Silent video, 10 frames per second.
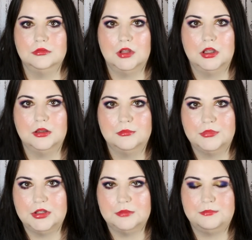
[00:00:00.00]

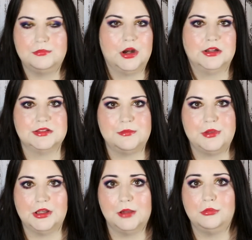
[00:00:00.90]
the products I
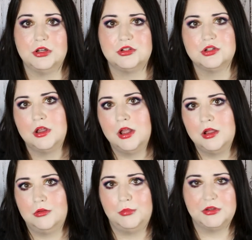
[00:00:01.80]
pick up, which
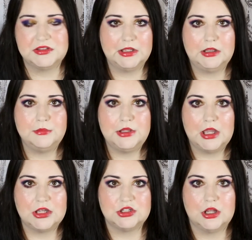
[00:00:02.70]
will most likely be
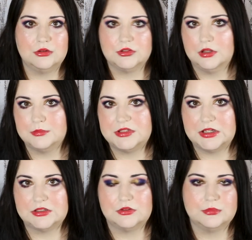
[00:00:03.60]
eyeshadows or
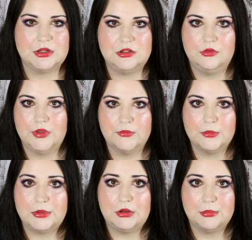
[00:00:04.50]
lipsticks. Those are my two
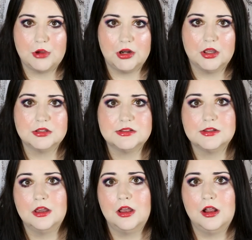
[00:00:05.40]
favorite beauty
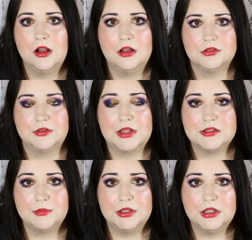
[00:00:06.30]
products. So if that's
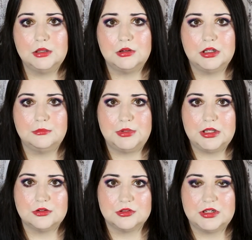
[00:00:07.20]
something that you would be
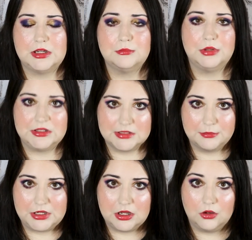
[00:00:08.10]
interested in, please let
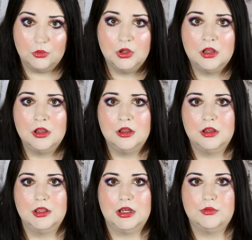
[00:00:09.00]
me know.
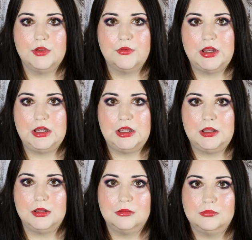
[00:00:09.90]
And if you have
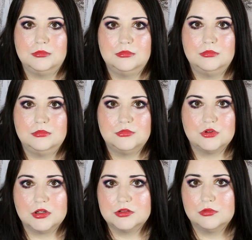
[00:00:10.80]
any
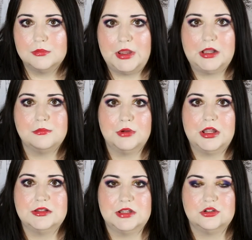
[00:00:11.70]
drugstore makeup
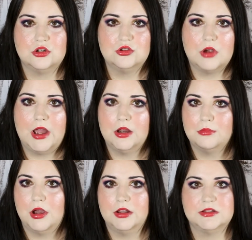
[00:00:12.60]
brands I should try or
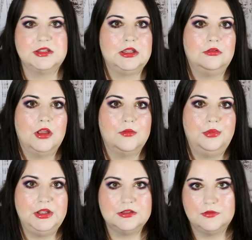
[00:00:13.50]
products that you love,
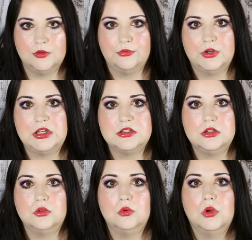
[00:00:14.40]
please feel free
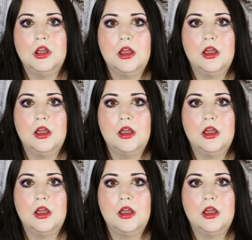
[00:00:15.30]
to